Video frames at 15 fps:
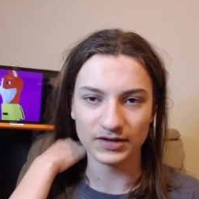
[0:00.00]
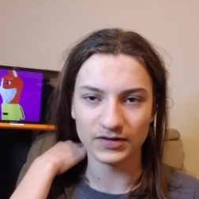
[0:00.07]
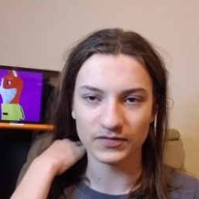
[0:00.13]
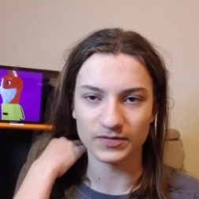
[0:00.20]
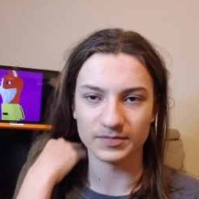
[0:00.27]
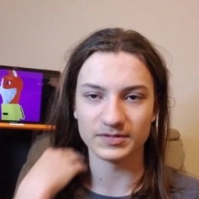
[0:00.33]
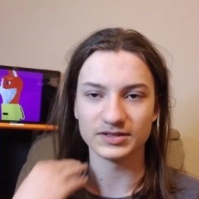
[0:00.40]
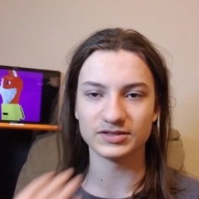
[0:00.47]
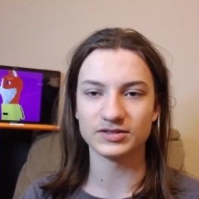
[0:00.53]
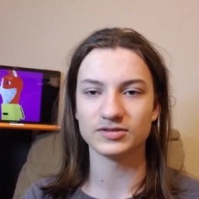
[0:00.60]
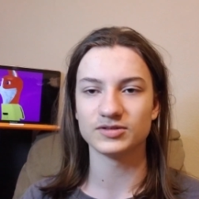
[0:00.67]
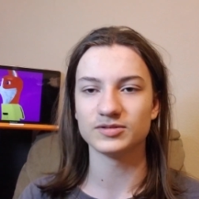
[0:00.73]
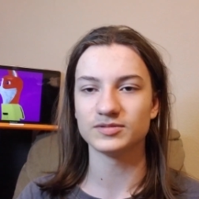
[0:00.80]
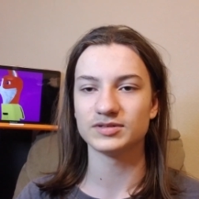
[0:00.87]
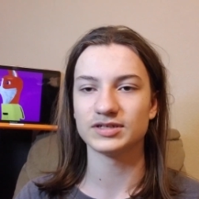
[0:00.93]
from this
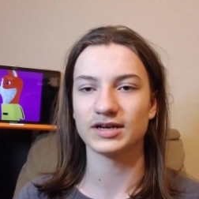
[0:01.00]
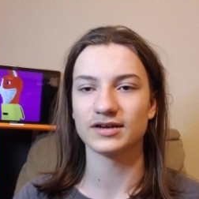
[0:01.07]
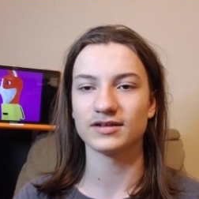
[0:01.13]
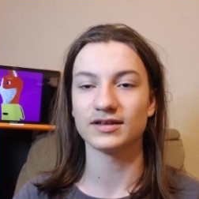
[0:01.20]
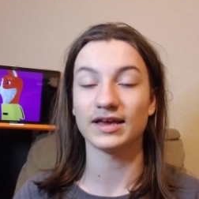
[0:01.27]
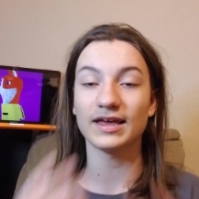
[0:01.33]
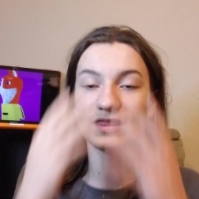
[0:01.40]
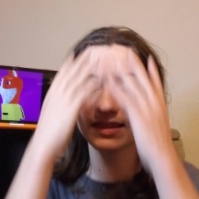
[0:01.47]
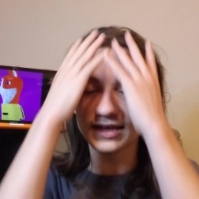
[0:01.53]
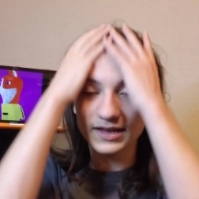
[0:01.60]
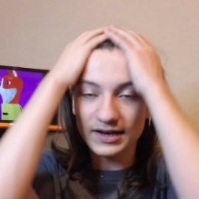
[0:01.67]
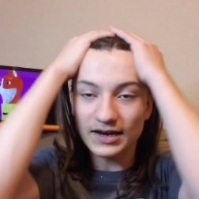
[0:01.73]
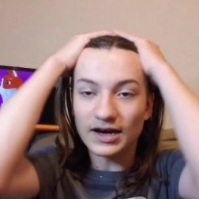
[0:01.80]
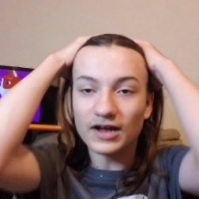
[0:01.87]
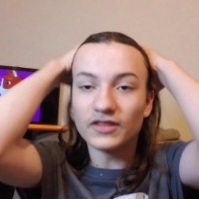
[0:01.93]
YouTube channel. And
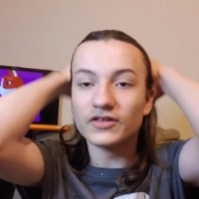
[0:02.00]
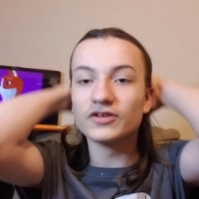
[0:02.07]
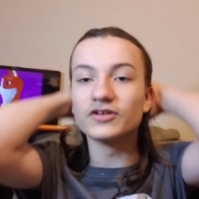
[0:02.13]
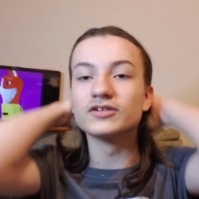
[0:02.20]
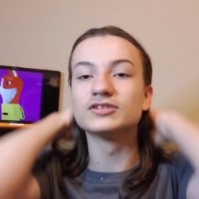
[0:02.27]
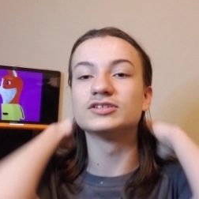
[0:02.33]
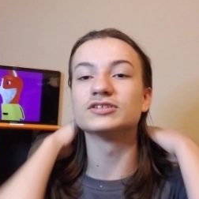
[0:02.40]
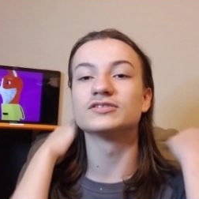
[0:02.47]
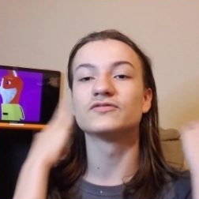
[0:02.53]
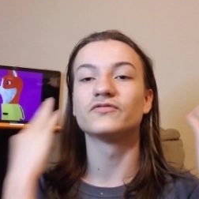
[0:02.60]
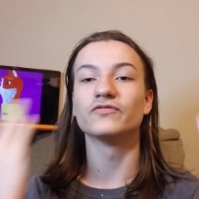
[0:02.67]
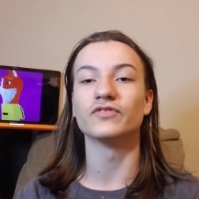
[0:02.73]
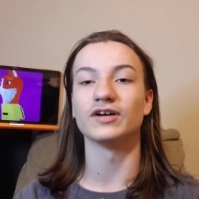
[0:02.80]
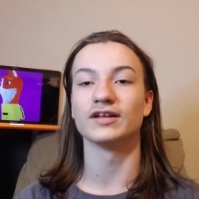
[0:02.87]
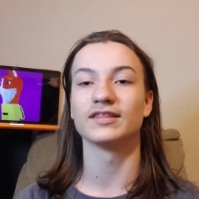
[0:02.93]
then other just
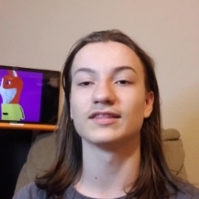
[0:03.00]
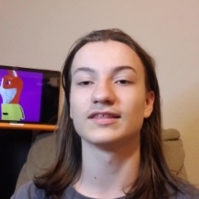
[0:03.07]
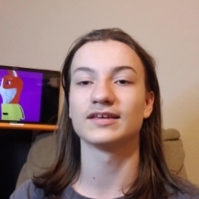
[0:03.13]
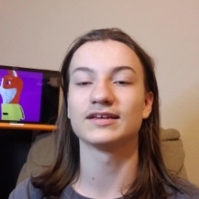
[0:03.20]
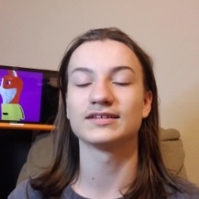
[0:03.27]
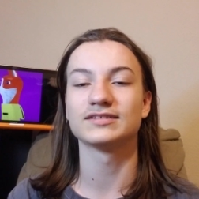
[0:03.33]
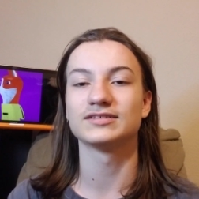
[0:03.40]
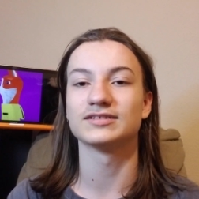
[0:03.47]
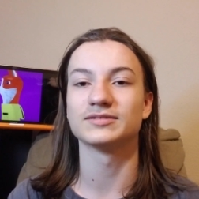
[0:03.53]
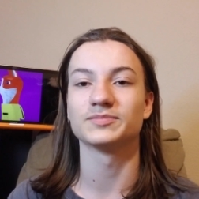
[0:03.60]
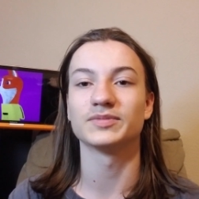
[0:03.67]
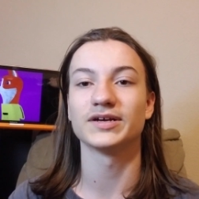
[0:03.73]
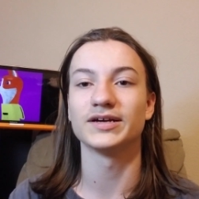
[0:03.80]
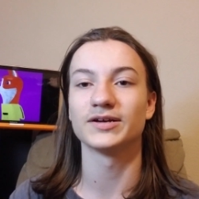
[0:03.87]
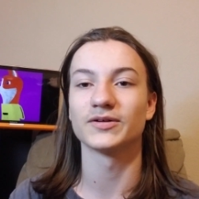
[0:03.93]
fun things, just
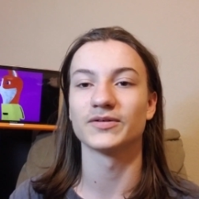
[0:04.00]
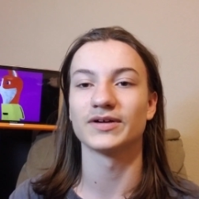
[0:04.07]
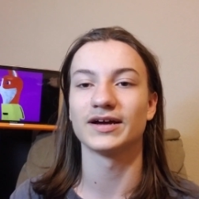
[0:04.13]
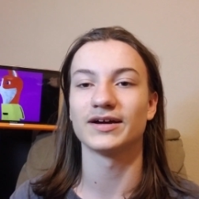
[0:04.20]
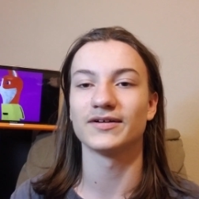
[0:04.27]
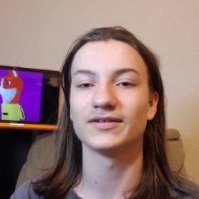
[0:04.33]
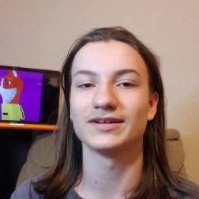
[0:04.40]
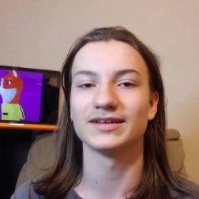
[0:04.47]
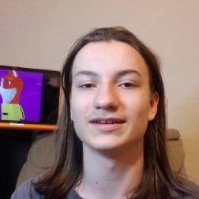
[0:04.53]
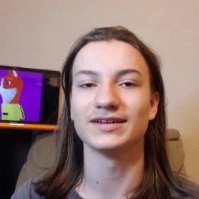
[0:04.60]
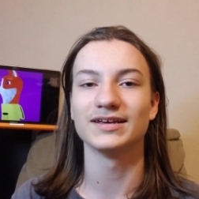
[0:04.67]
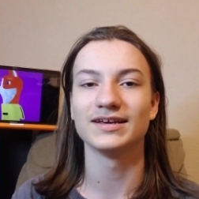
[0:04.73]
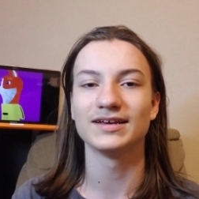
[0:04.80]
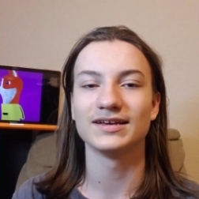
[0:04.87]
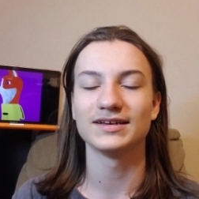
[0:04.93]
playing around and
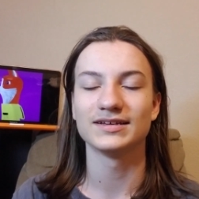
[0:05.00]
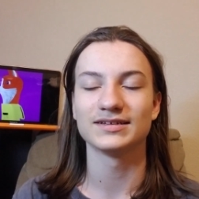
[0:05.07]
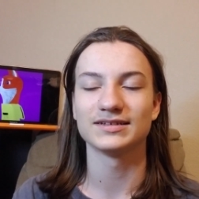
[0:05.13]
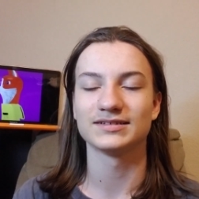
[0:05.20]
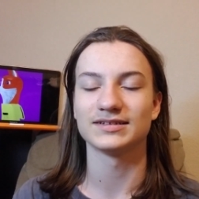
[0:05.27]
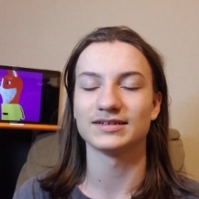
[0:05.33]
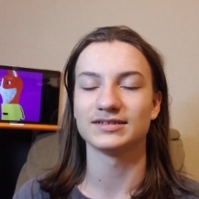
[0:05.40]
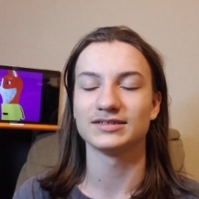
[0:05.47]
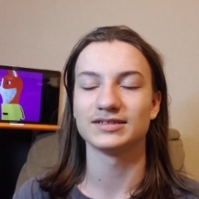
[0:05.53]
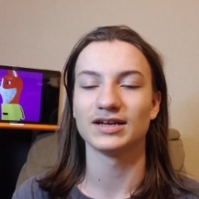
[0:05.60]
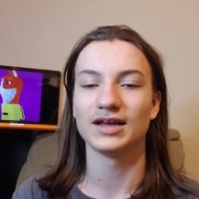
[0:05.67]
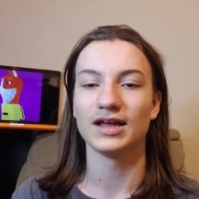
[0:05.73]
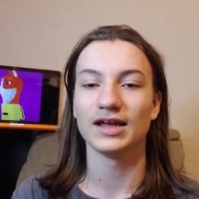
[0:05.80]
such.